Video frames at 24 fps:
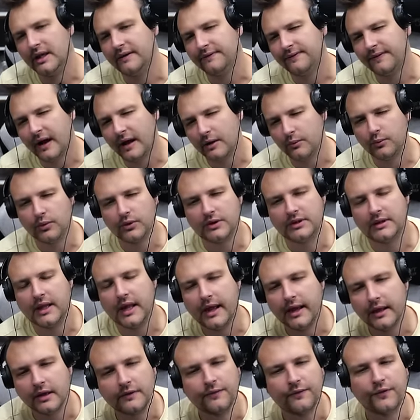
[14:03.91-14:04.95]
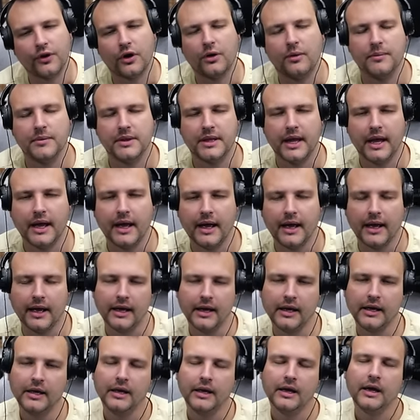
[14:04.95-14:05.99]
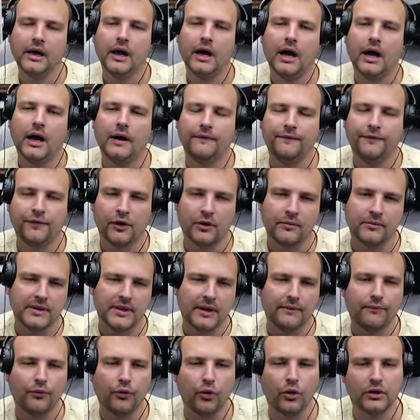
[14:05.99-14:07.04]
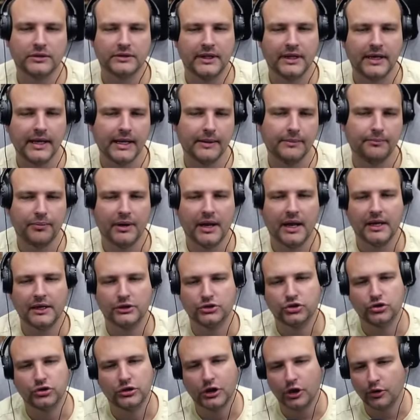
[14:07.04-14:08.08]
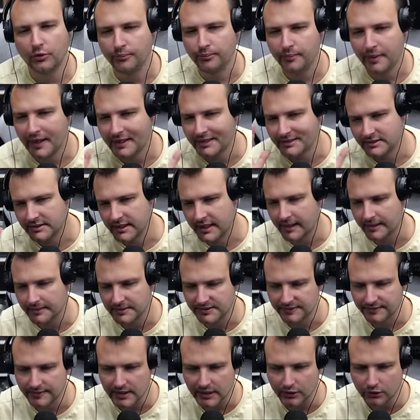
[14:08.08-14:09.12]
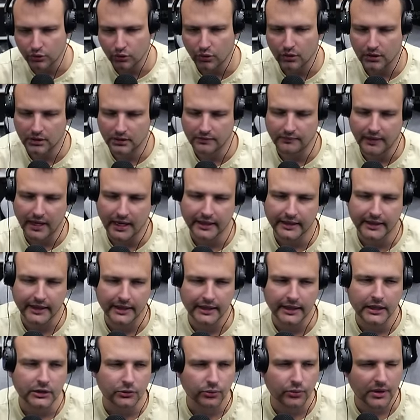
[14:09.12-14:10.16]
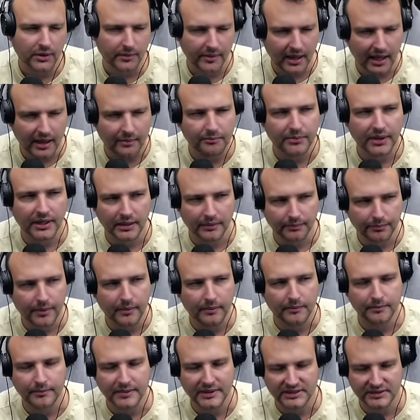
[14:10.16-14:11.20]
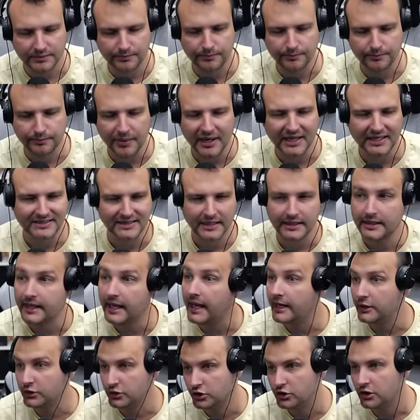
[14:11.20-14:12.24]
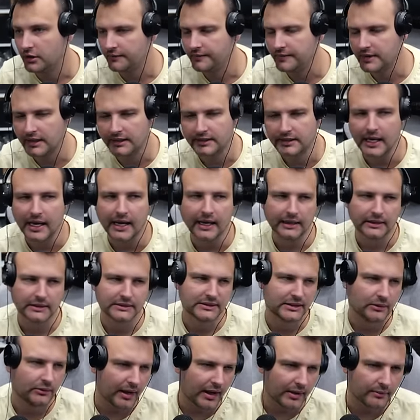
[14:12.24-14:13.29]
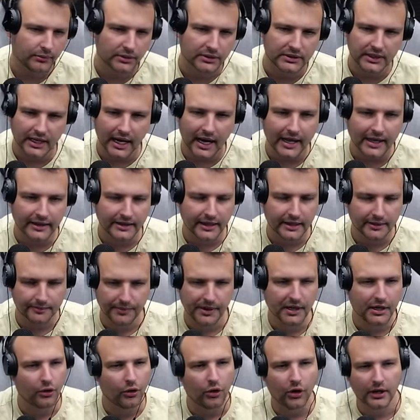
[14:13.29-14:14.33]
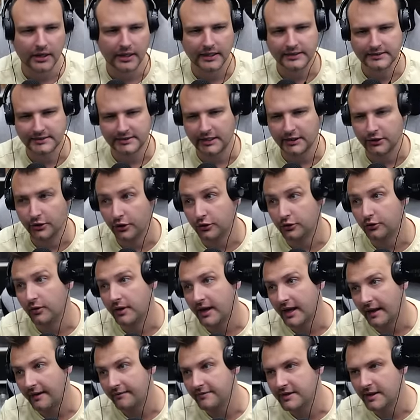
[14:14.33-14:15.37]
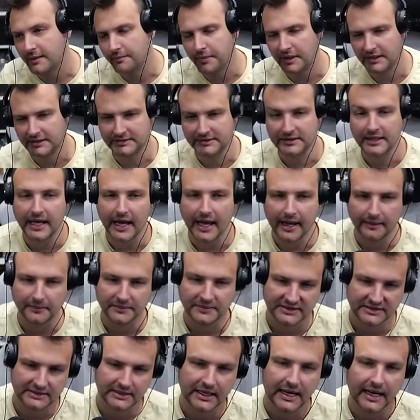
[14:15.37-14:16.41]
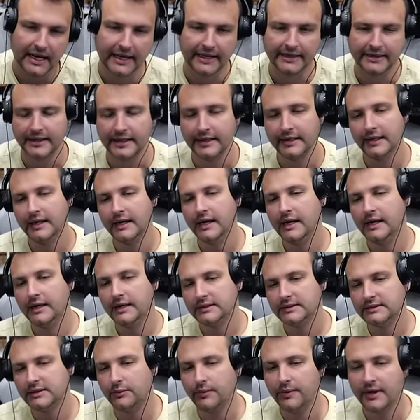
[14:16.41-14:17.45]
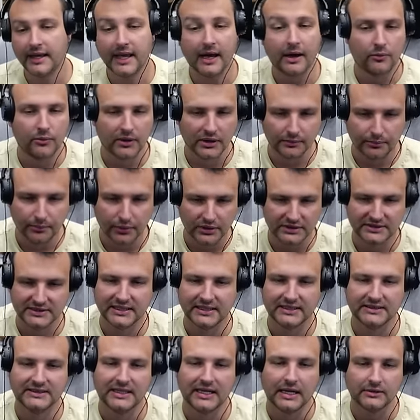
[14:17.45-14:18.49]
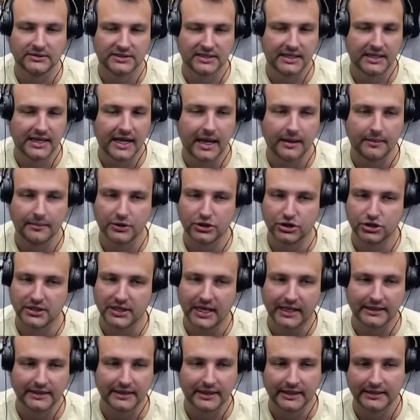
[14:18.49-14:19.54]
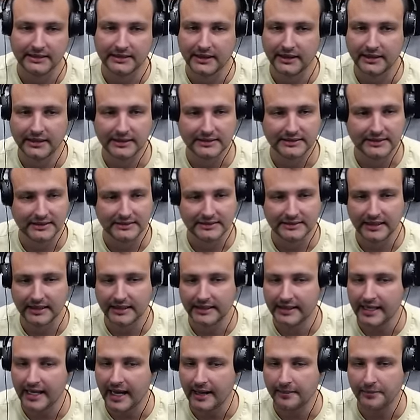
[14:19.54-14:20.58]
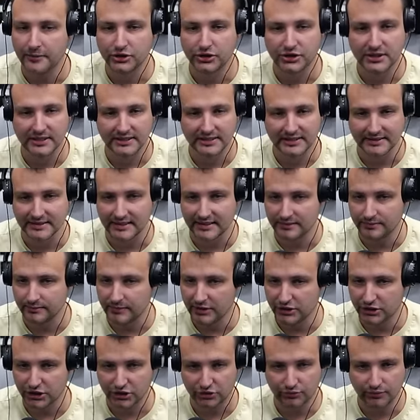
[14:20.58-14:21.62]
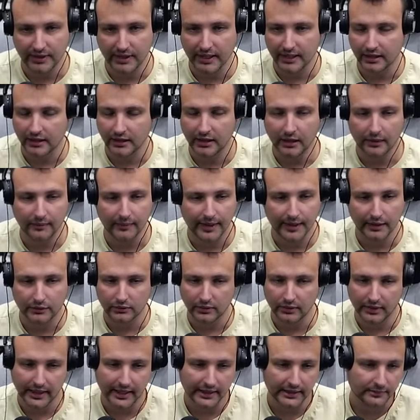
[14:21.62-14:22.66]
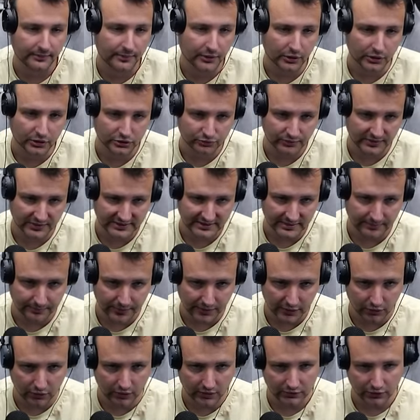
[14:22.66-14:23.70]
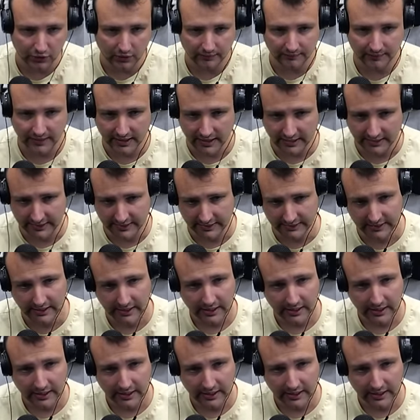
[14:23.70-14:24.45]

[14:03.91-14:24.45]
If I would take from the... Uh, from the vote replays, you know, best games with a Tornvagen, it would be a bit mispresentation of the tank. So I would rather be honest and not to have the best games, right? So we have one point six thousand damage, nine hundred assisting damage. This is as much as we are going to get because we simply got overrun.